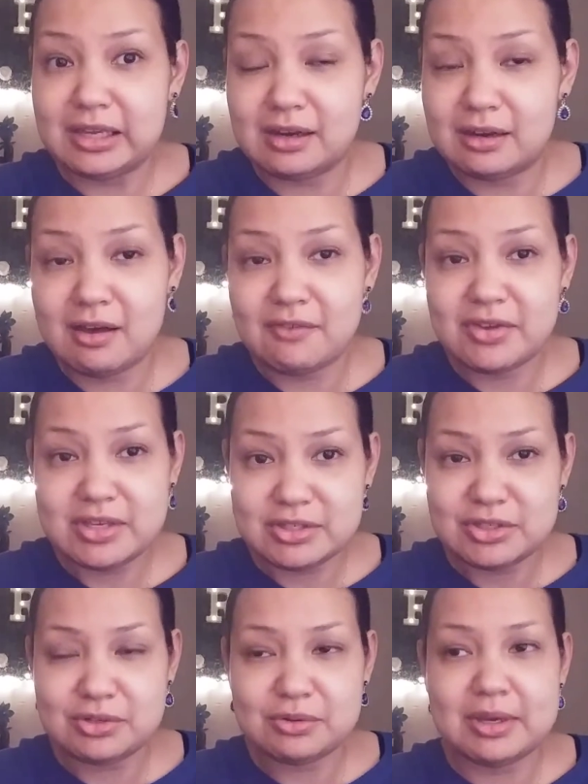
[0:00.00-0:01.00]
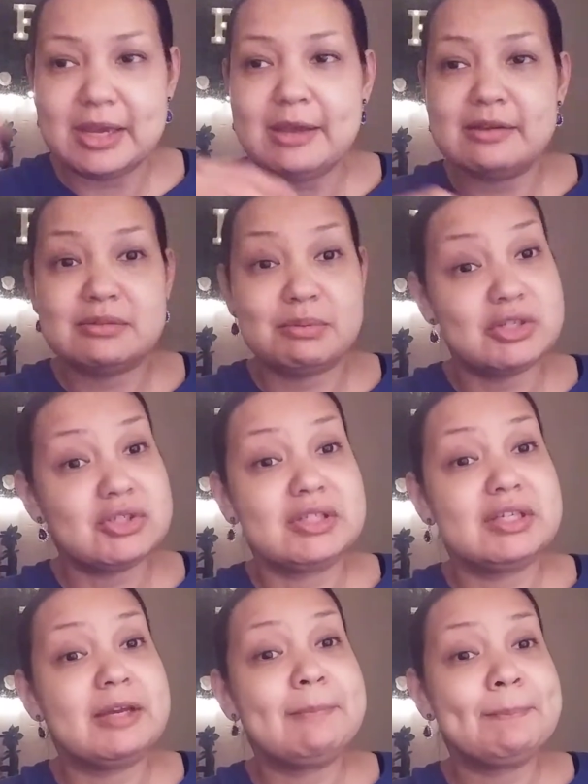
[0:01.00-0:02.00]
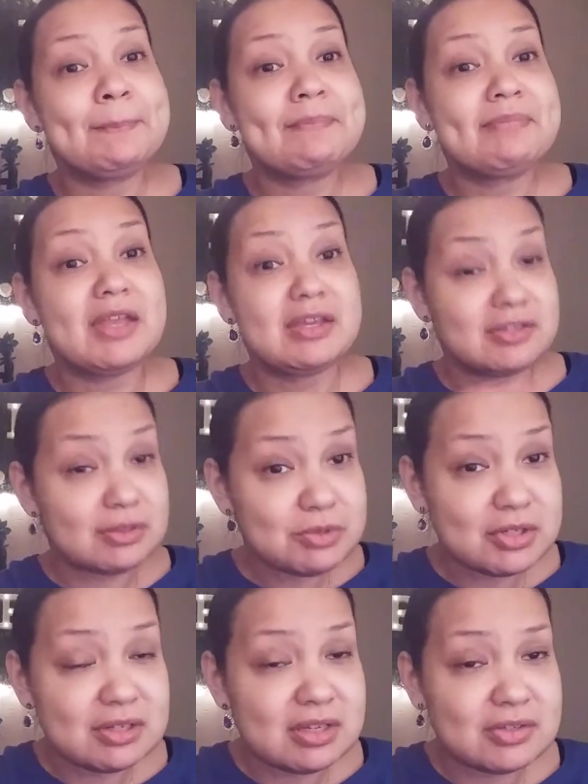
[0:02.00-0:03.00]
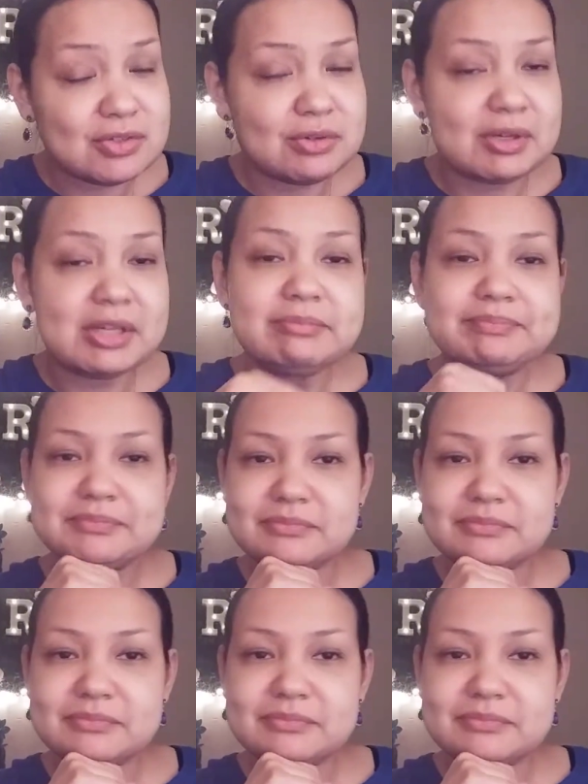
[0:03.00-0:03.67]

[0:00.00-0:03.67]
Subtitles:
enough history, especially Egyptian history.